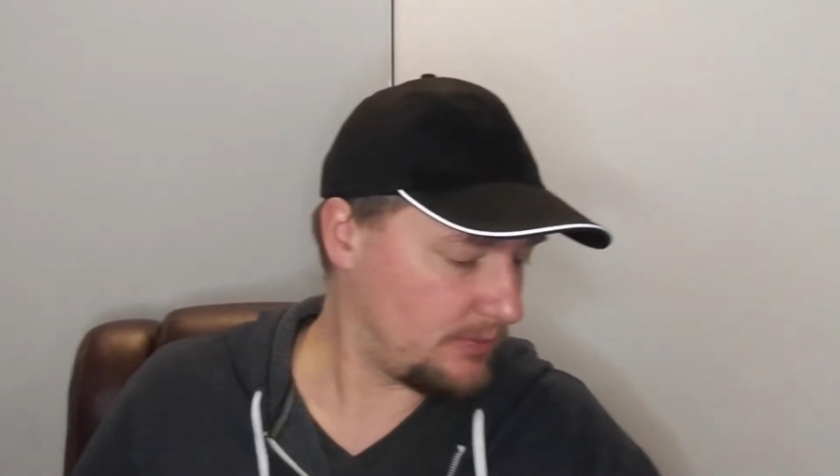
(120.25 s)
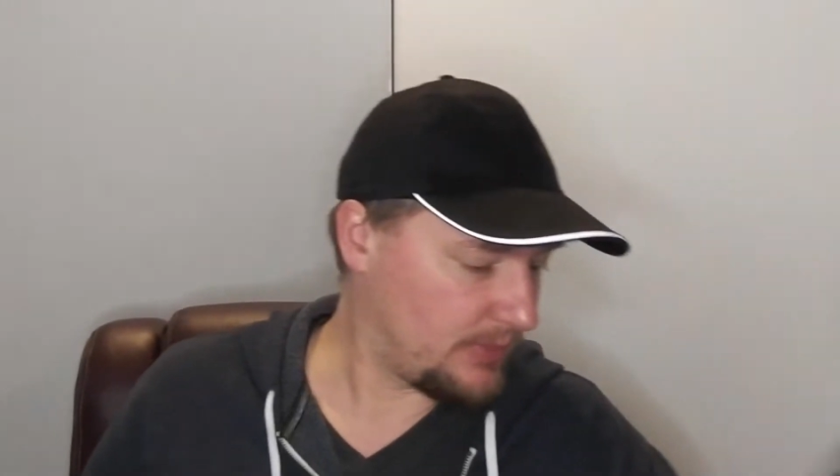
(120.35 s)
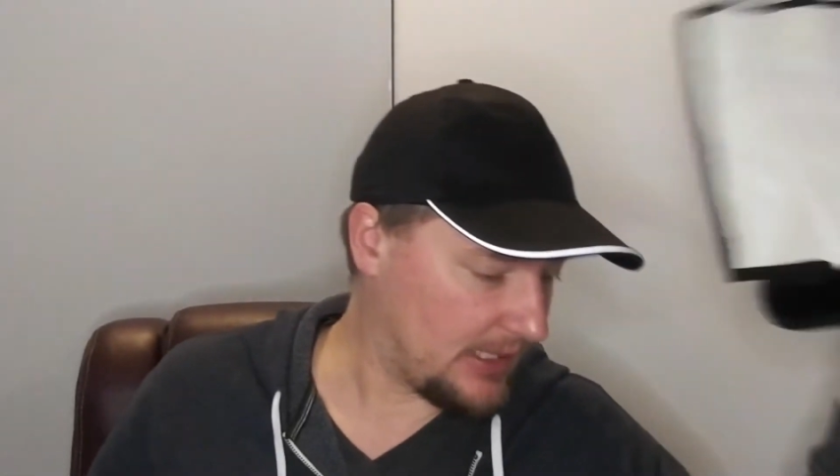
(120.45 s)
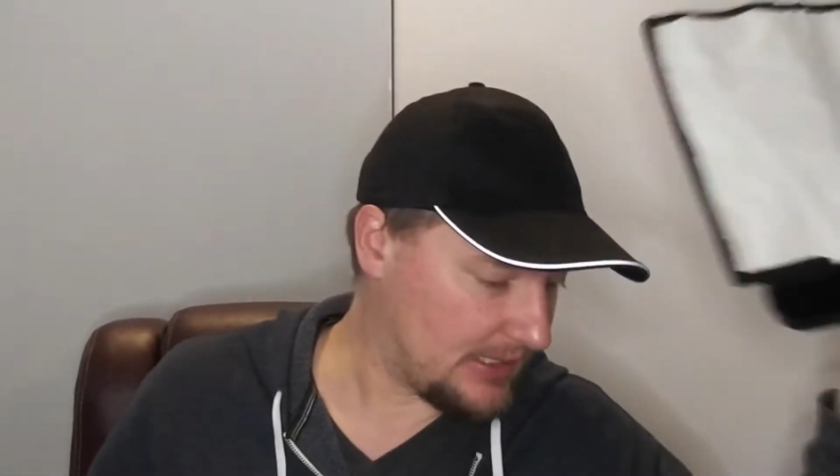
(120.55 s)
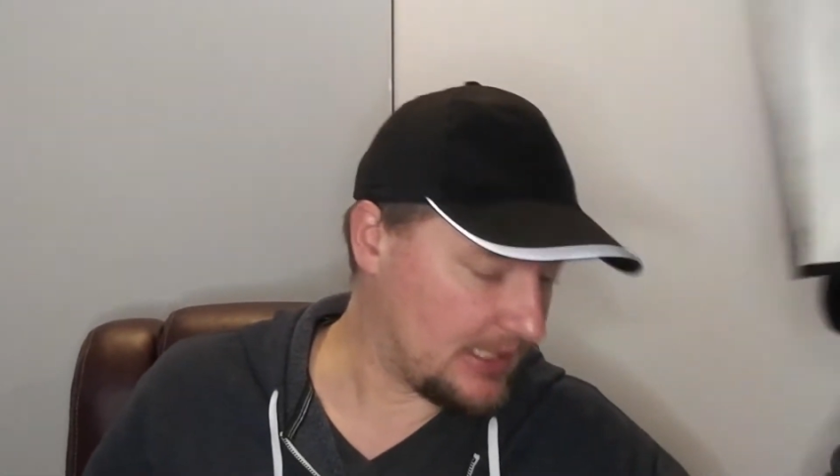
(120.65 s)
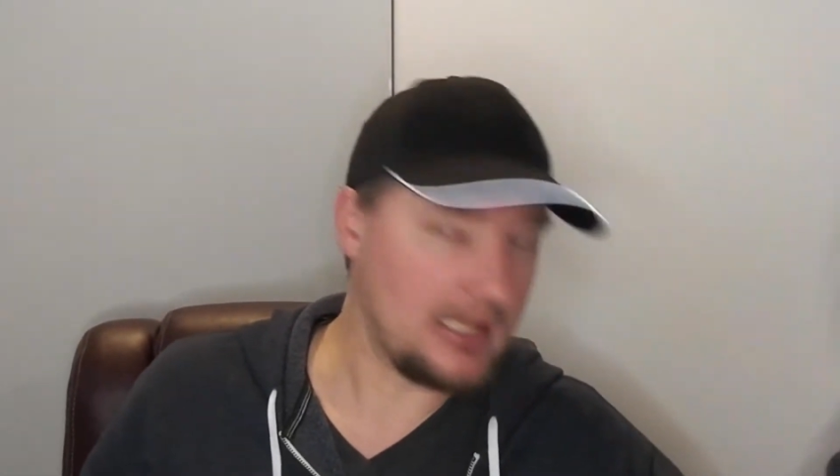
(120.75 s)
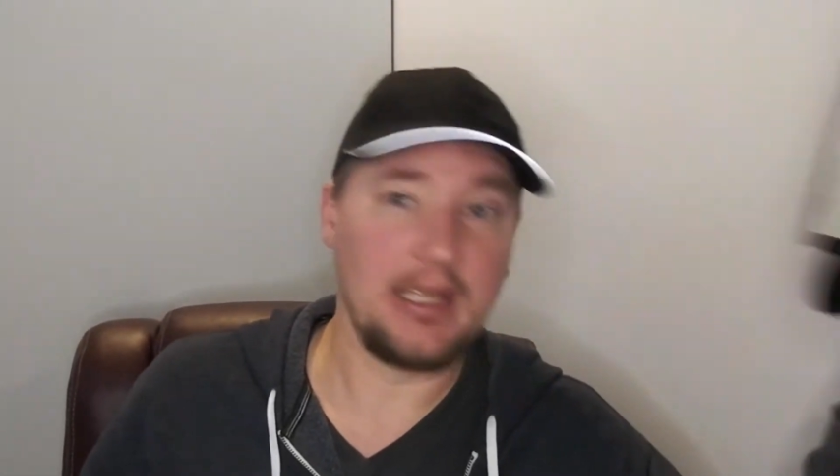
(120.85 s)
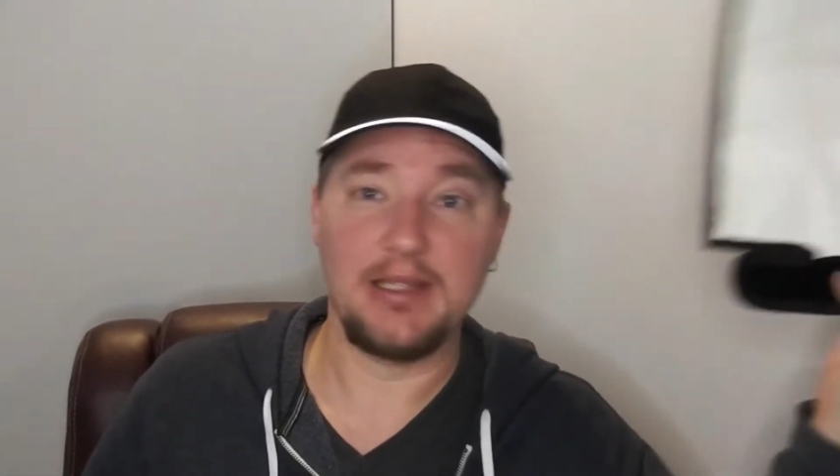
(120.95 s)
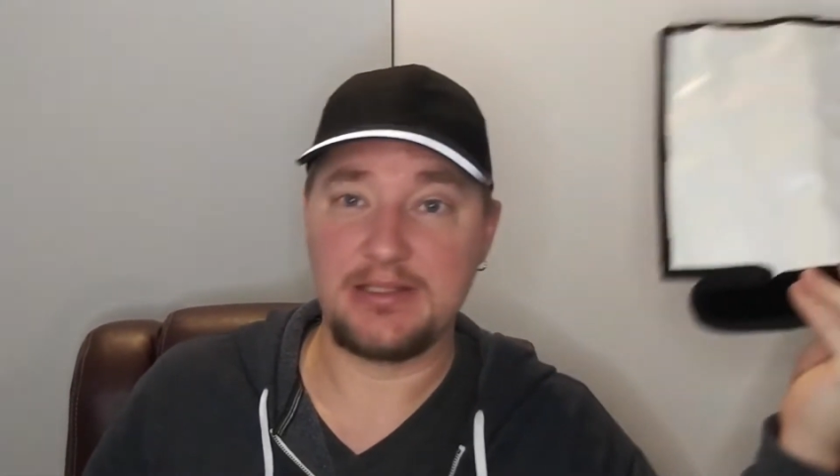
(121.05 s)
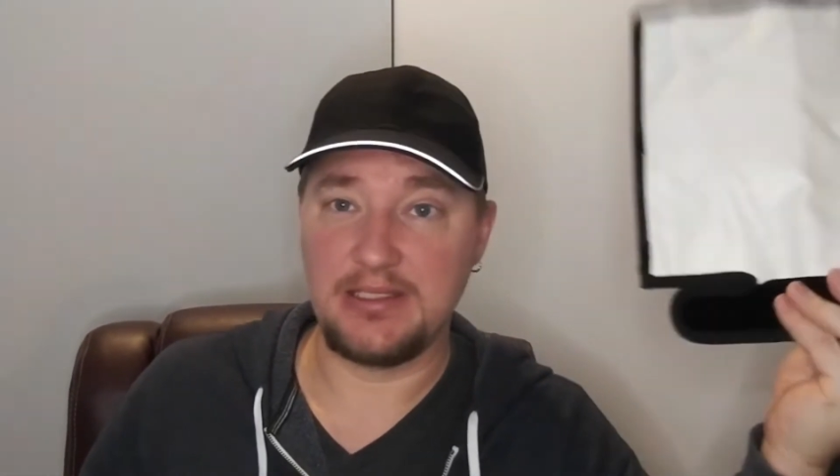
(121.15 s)
but
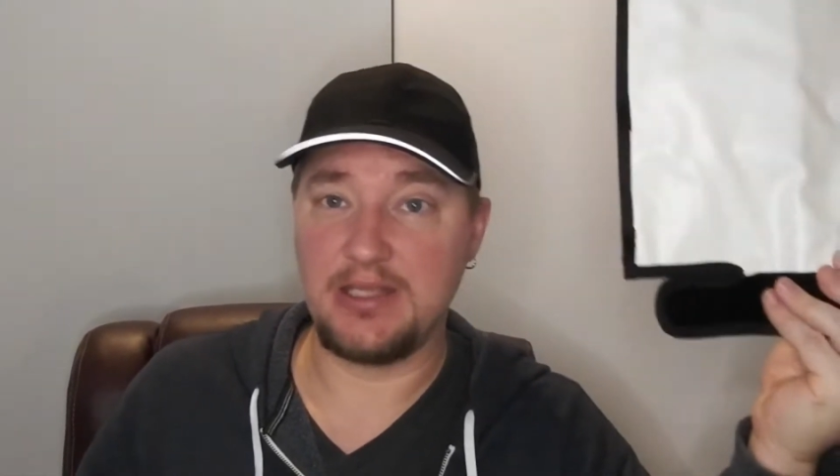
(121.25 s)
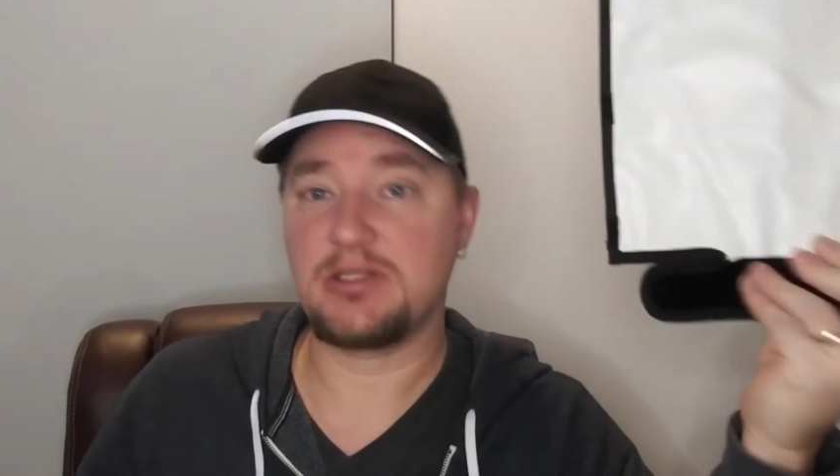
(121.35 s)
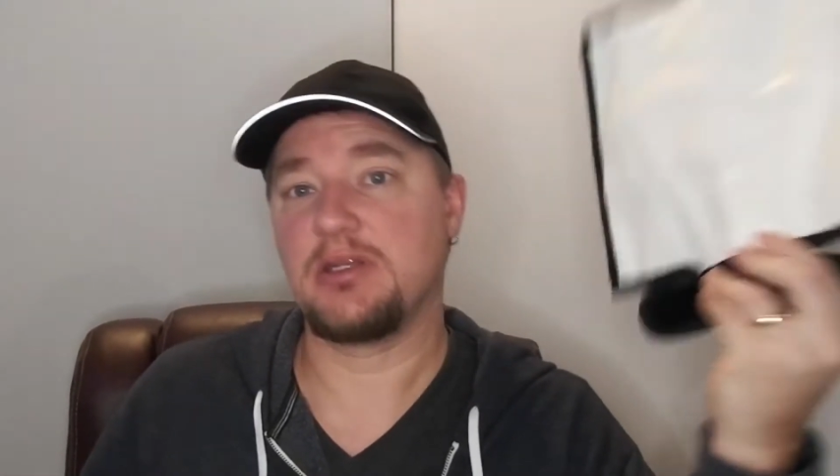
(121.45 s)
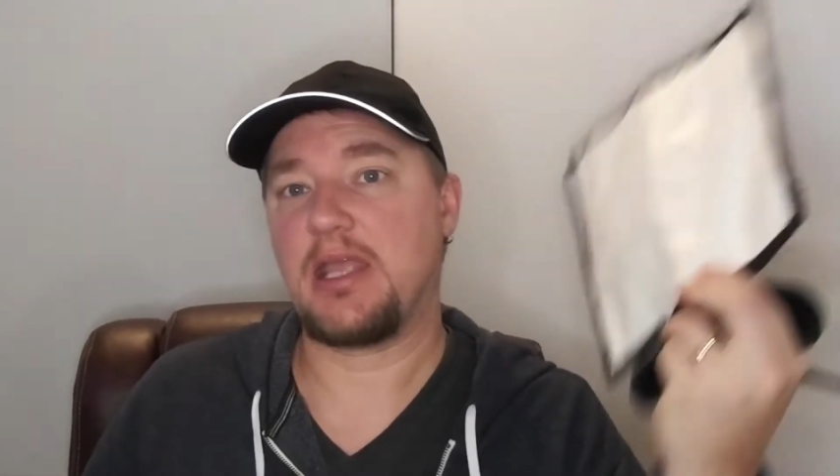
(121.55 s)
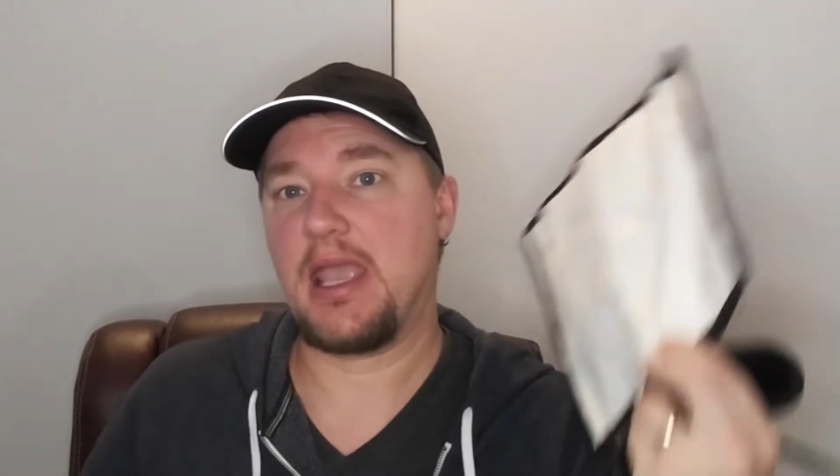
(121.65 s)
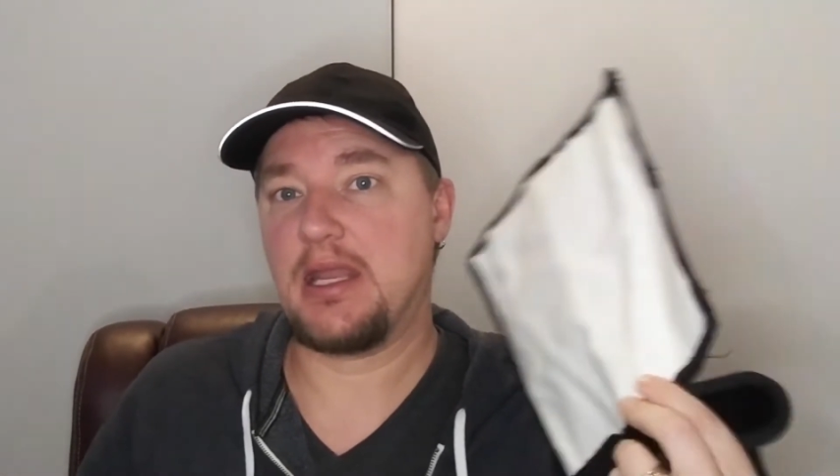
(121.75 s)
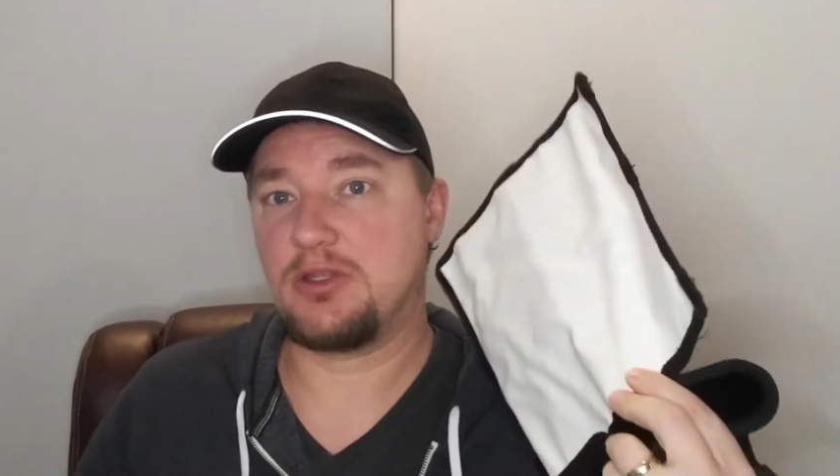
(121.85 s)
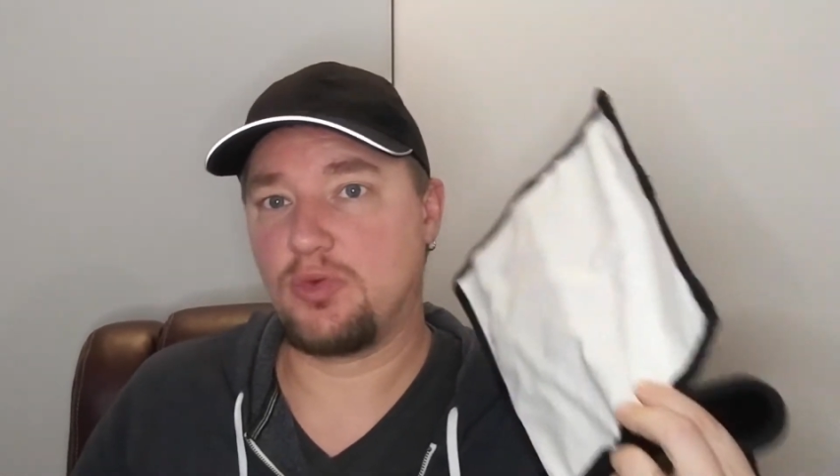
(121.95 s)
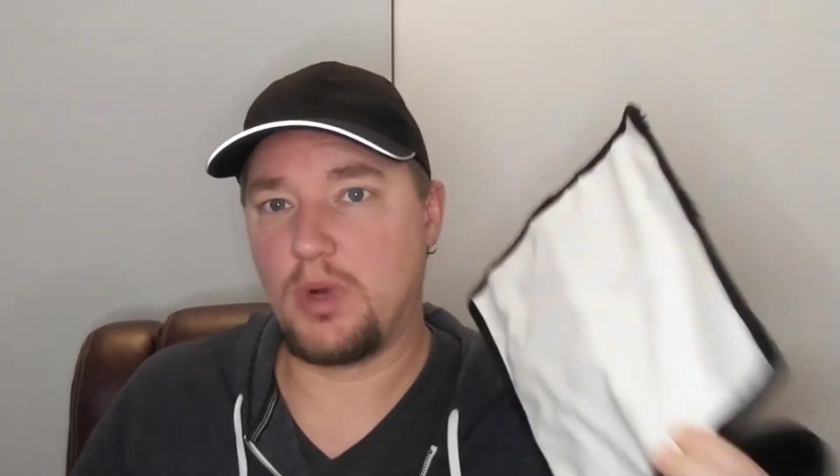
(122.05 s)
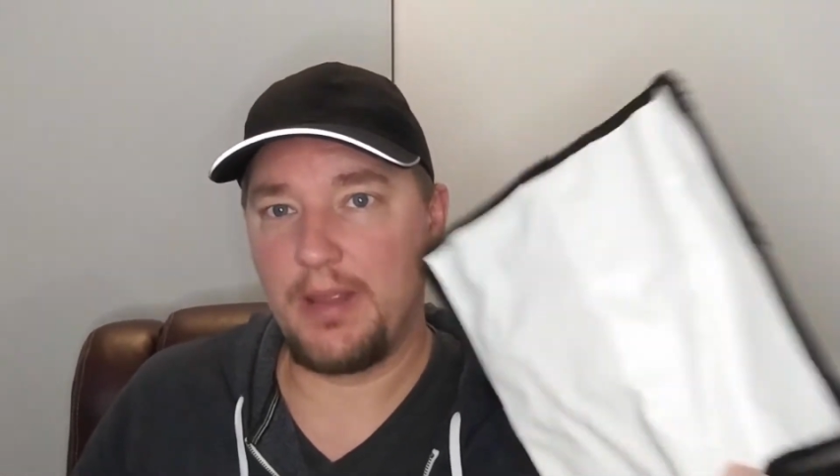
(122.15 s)
it's decent. And
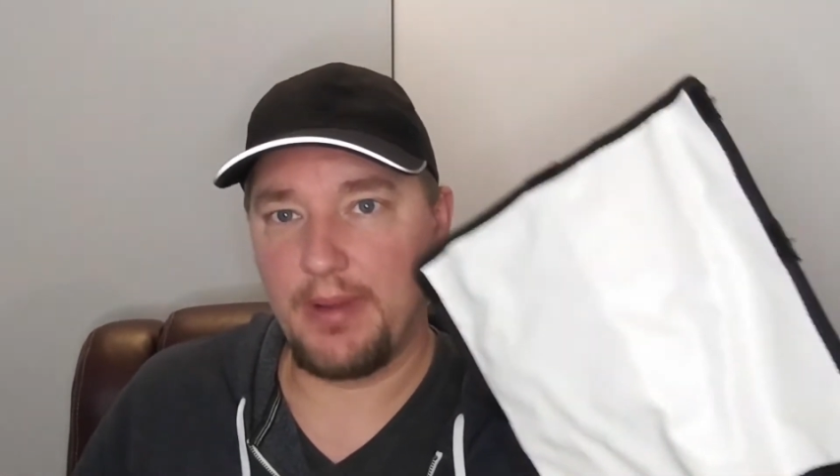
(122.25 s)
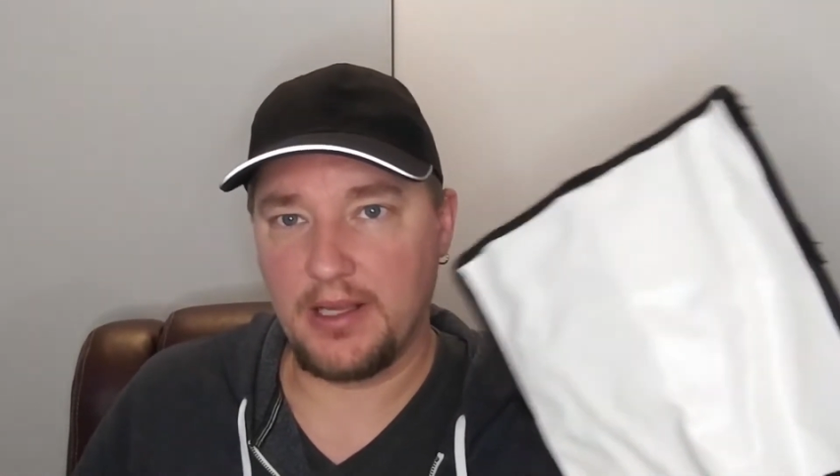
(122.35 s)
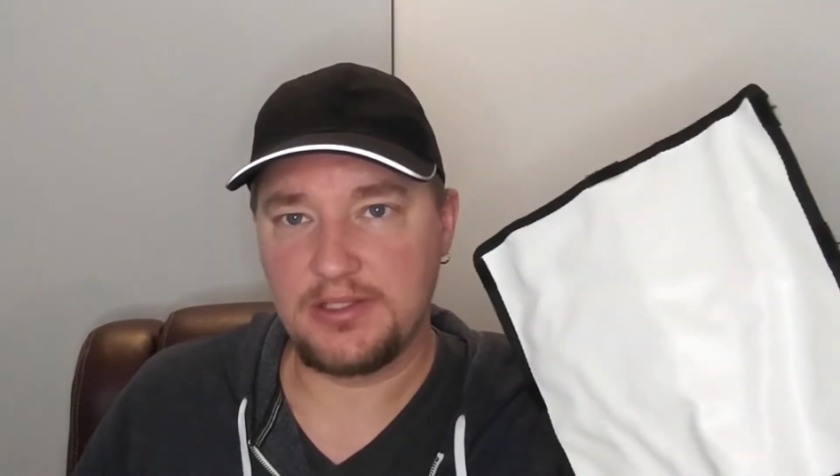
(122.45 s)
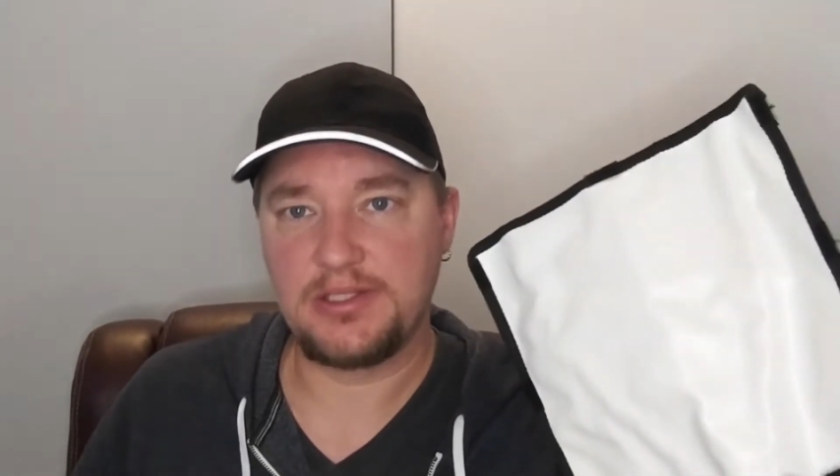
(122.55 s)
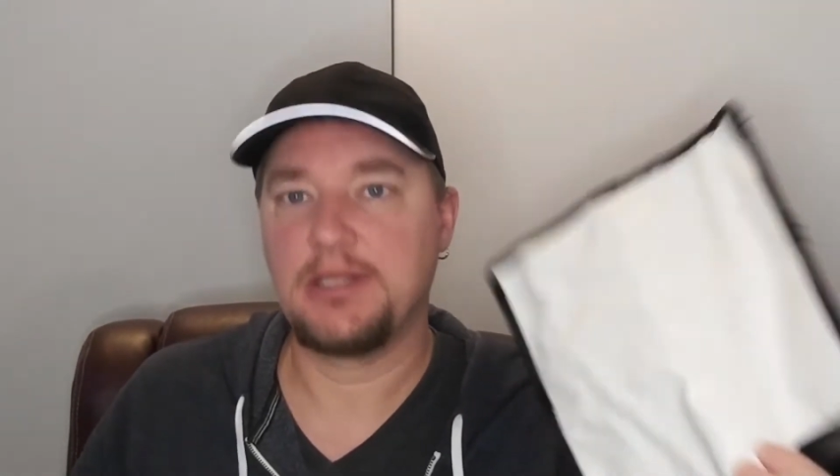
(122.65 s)
at 20 bucks,